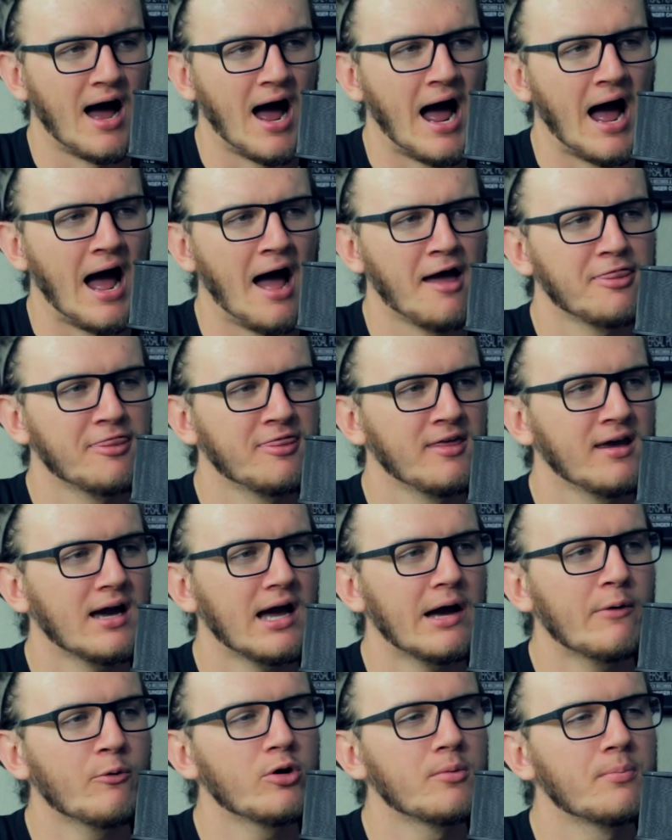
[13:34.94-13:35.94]
I
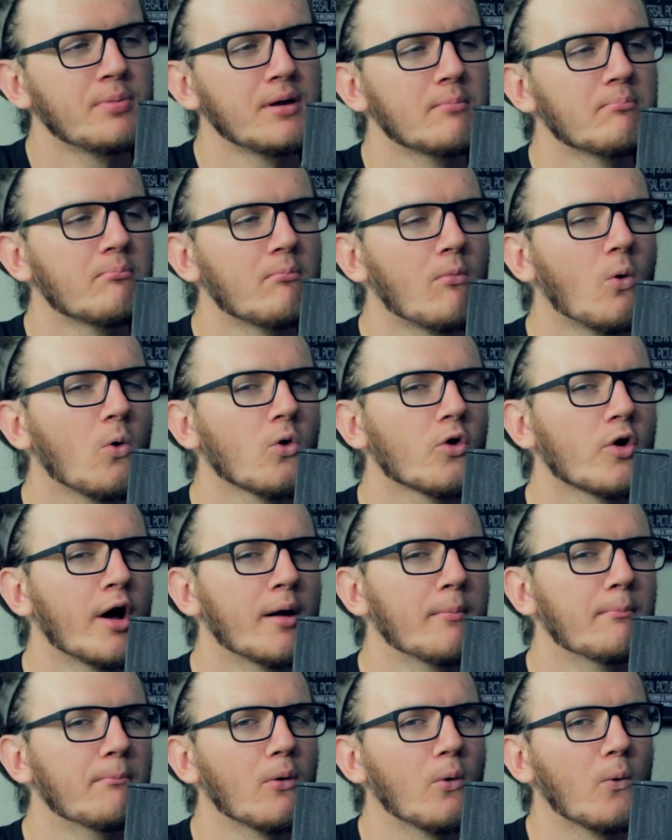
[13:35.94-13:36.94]
think I would be more
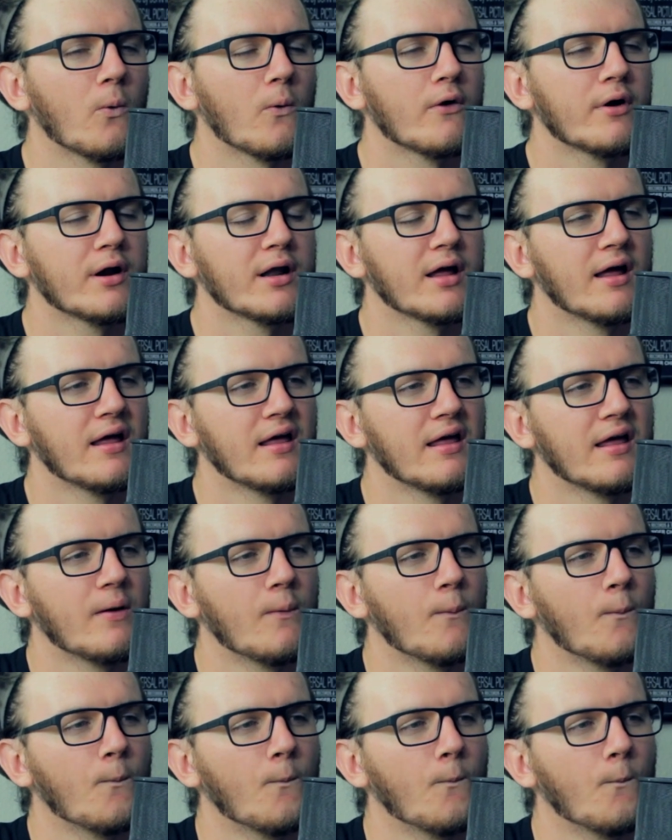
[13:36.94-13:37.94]
on board
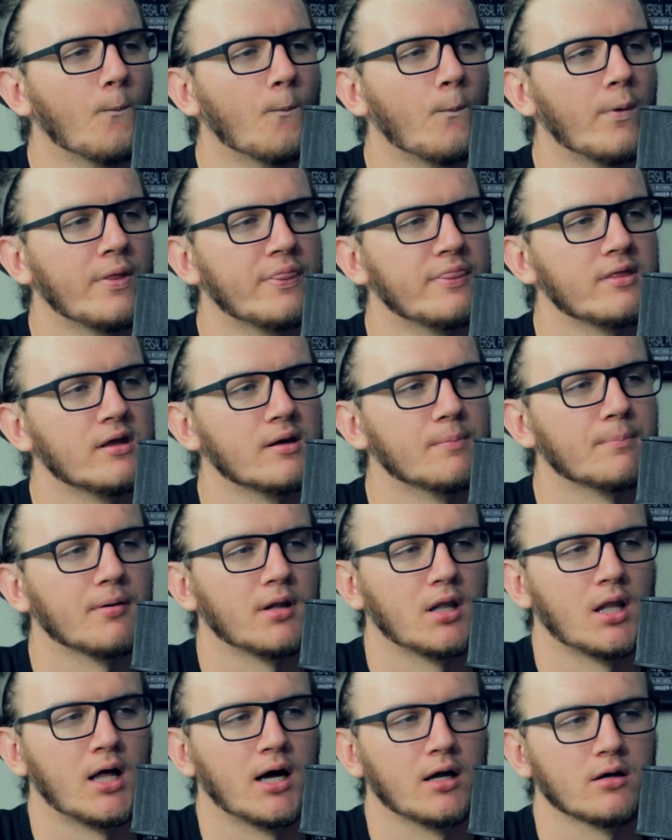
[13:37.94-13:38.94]
when the
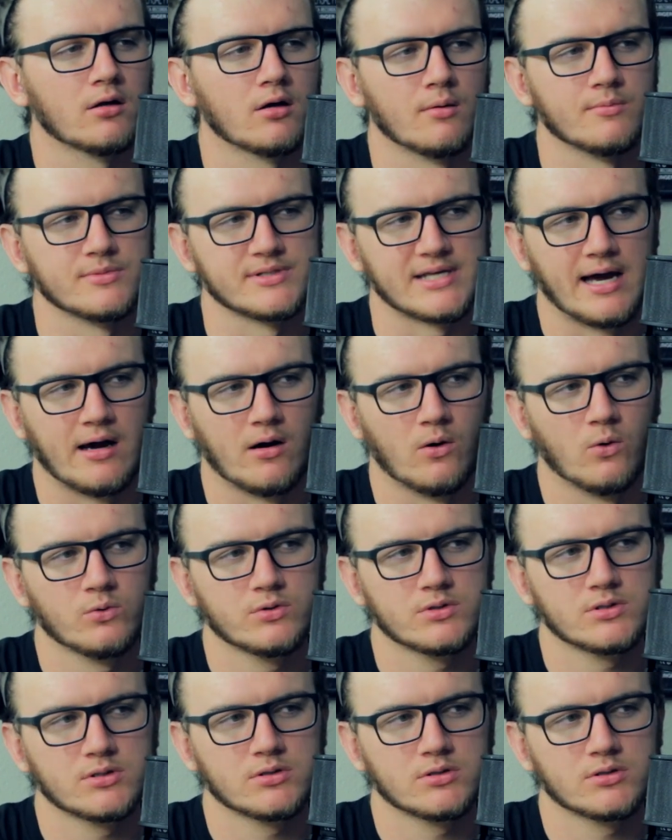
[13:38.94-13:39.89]
plot comes out.